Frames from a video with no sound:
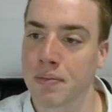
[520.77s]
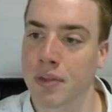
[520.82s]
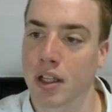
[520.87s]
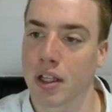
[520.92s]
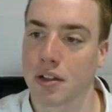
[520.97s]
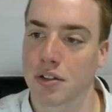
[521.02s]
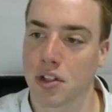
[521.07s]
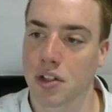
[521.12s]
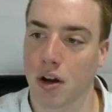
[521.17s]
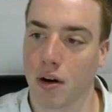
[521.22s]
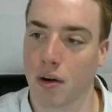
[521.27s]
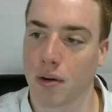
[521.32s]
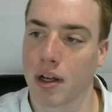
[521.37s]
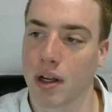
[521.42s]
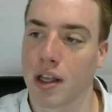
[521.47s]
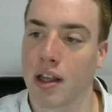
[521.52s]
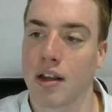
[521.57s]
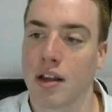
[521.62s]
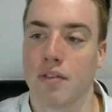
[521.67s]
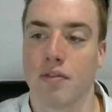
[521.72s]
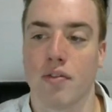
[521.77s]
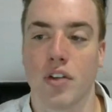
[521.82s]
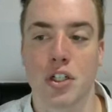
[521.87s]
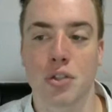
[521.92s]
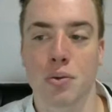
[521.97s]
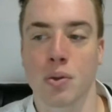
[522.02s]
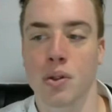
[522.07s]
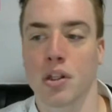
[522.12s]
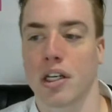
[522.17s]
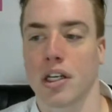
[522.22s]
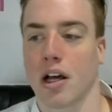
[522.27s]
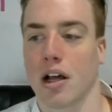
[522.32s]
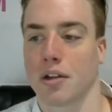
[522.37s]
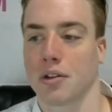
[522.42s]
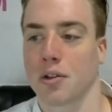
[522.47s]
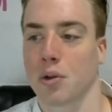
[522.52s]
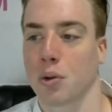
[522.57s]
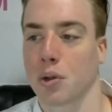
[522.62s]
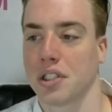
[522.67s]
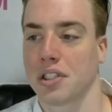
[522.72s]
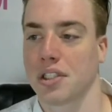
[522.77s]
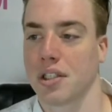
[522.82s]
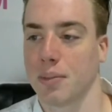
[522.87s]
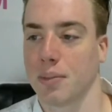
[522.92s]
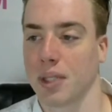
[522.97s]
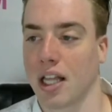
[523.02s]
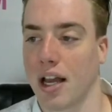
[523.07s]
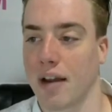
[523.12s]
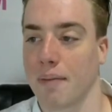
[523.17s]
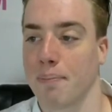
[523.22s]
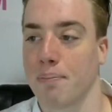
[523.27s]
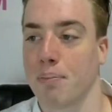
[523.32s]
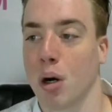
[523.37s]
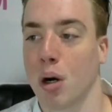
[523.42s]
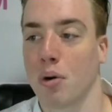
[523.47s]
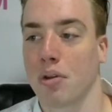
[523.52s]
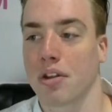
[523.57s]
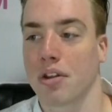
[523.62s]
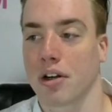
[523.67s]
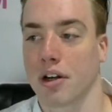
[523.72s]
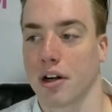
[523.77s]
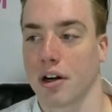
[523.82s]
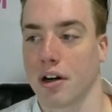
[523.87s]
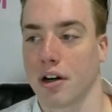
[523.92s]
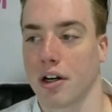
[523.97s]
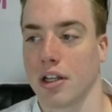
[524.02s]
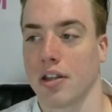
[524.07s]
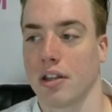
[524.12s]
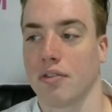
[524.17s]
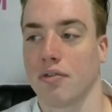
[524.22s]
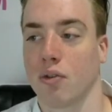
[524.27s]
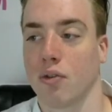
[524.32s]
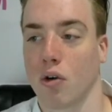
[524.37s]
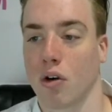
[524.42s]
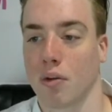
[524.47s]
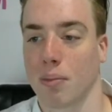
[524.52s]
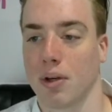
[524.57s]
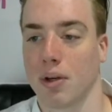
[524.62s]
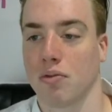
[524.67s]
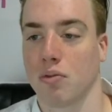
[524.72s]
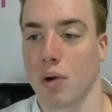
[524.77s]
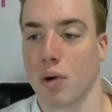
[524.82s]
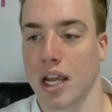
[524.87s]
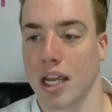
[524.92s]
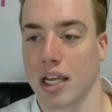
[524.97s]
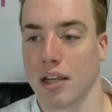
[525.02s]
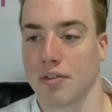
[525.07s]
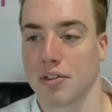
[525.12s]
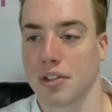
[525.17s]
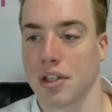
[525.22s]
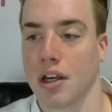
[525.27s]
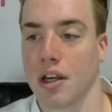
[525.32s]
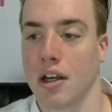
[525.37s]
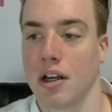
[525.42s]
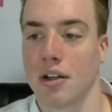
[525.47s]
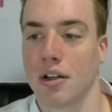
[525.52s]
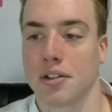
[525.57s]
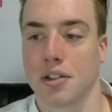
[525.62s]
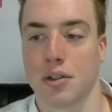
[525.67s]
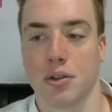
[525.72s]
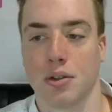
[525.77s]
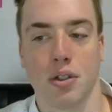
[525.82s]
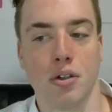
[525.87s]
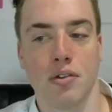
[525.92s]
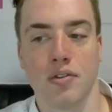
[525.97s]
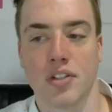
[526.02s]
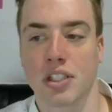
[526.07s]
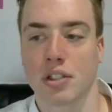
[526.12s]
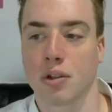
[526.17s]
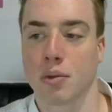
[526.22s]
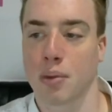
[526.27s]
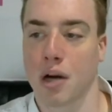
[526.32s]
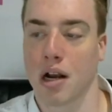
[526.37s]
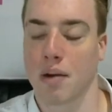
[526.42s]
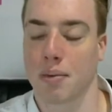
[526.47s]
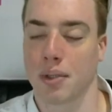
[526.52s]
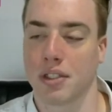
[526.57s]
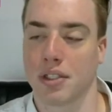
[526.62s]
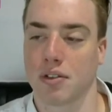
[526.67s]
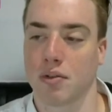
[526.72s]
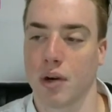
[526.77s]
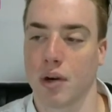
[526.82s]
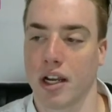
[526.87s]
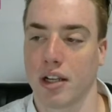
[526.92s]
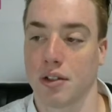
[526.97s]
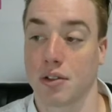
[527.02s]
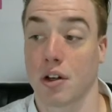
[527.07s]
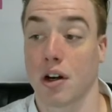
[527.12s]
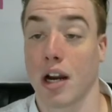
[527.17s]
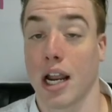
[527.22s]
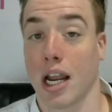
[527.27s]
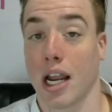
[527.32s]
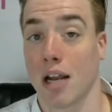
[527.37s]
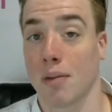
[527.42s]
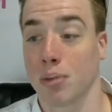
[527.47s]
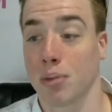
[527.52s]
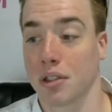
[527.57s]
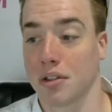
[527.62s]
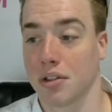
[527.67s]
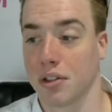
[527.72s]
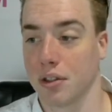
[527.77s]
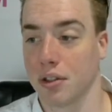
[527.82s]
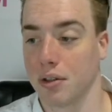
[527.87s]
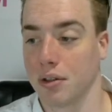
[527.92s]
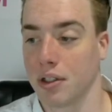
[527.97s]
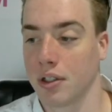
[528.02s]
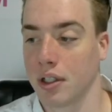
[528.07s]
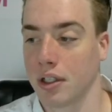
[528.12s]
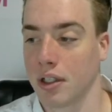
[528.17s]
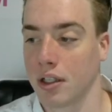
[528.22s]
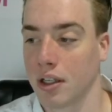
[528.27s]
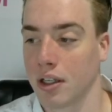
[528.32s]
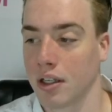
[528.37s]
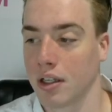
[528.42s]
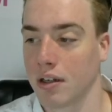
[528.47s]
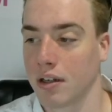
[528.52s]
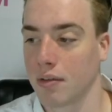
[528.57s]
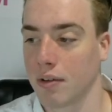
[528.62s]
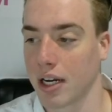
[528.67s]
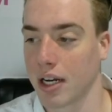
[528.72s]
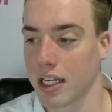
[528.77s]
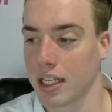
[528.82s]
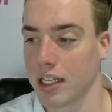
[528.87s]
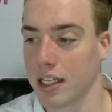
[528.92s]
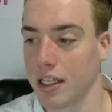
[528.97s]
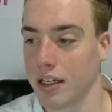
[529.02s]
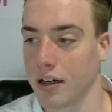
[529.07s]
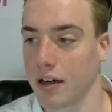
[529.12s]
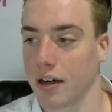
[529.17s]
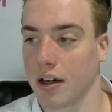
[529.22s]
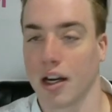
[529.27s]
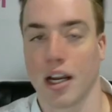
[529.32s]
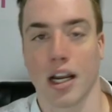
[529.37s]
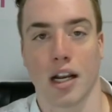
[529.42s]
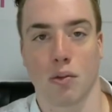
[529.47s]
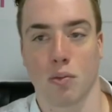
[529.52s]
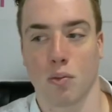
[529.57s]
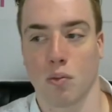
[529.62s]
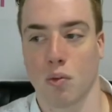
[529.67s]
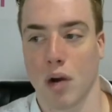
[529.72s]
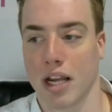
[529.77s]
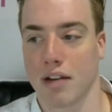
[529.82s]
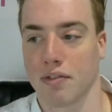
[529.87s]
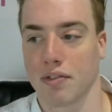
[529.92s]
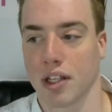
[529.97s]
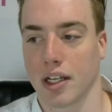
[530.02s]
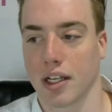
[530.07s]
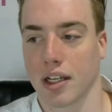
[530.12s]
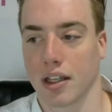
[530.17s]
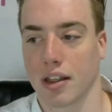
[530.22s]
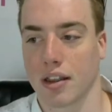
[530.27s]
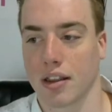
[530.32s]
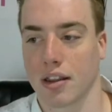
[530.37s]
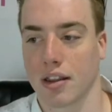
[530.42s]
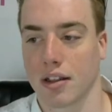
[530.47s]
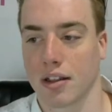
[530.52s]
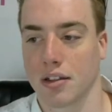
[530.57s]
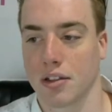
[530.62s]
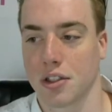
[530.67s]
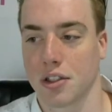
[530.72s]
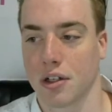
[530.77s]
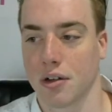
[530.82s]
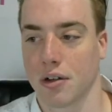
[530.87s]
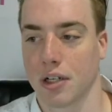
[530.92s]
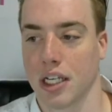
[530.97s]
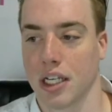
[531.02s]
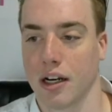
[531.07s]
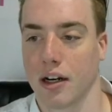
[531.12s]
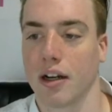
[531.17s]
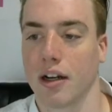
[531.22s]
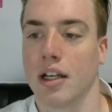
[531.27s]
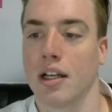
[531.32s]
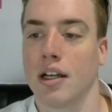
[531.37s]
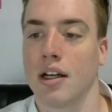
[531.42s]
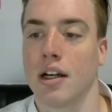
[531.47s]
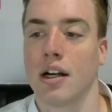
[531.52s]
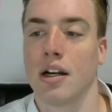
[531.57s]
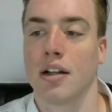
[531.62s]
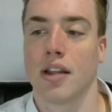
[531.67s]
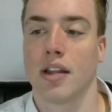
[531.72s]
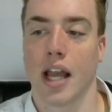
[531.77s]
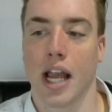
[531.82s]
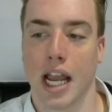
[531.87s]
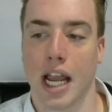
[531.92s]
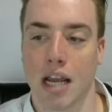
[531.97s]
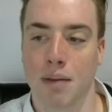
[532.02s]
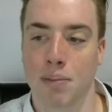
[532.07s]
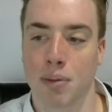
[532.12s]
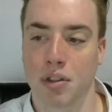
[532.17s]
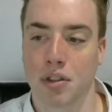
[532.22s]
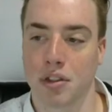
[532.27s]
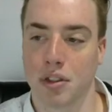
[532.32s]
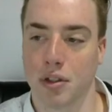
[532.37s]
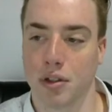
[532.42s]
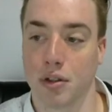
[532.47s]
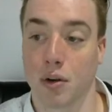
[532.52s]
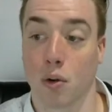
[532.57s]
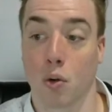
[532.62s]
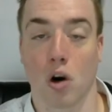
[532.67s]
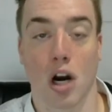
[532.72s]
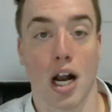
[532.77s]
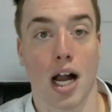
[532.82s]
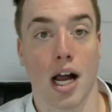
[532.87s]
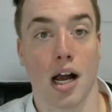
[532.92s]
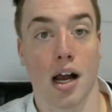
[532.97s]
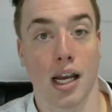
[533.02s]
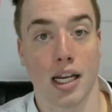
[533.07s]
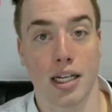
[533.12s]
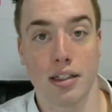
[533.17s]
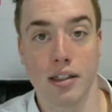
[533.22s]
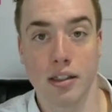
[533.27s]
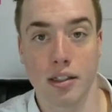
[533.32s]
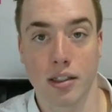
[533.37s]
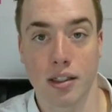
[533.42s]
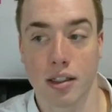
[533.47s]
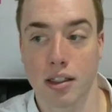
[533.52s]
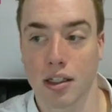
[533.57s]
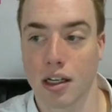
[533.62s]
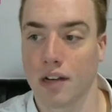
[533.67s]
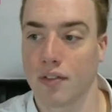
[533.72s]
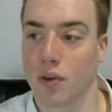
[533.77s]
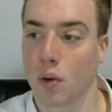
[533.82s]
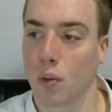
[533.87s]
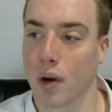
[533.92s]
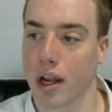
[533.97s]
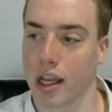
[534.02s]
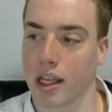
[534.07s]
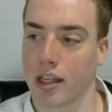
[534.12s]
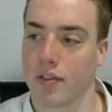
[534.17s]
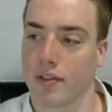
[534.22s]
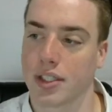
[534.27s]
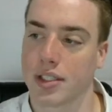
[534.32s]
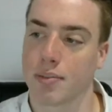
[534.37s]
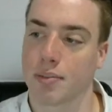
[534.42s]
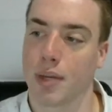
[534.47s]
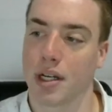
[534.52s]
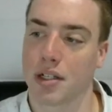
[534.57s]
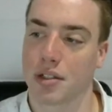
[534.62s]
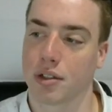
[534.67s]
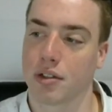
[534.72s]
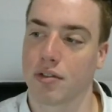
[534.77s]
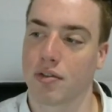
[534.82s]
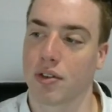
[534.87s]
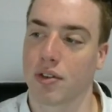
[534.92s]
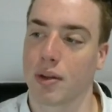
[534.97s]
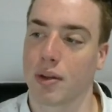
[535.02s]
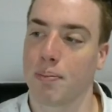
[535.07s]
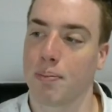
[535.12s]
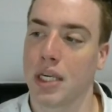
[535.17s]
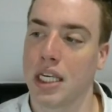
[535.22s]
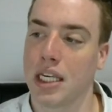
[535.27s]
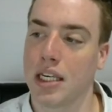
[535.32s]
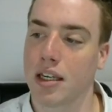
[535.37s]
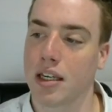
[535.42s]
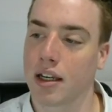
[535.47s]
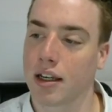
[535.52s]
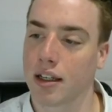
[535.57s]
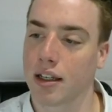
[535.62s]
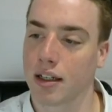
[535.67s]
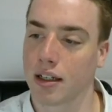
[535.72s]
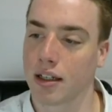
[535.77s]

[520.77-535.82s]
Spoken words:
So, visual and auditory stimuli both occur in the form of waves. So two physical properties of waves are amplitude, right here, and wavelength, shown here. The amplitude, or height, of a wave is measured from the peak